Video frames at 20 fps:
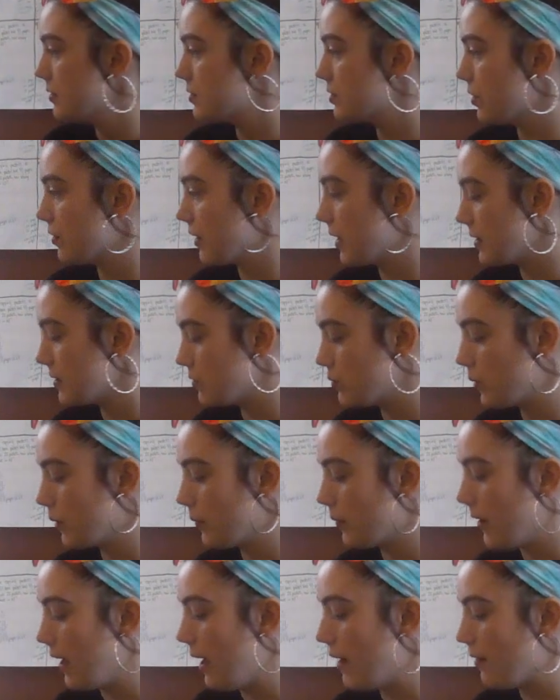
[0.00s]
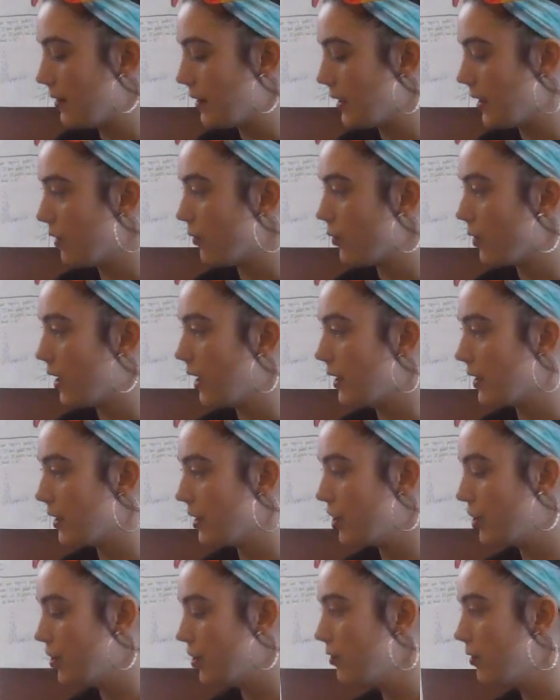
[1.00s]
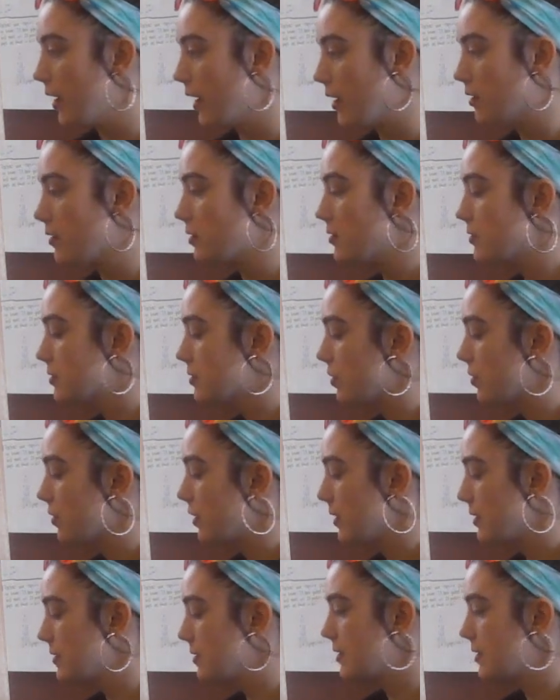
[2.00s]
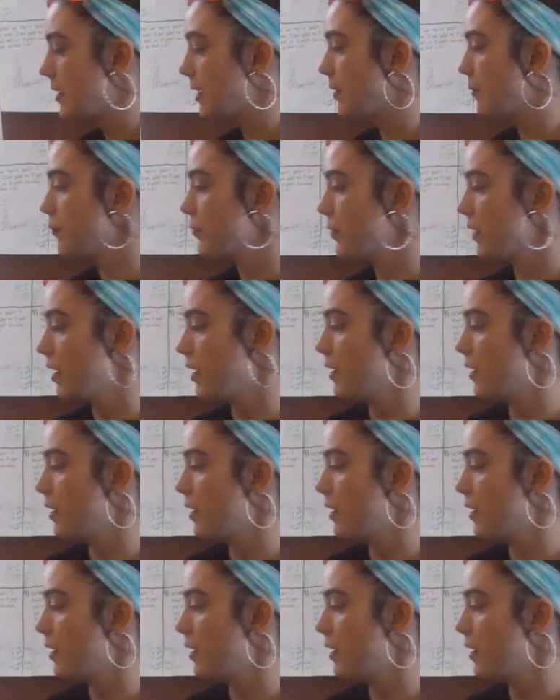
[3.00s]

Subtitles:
So that's where we're at right now. We're on acute angle. So let's see.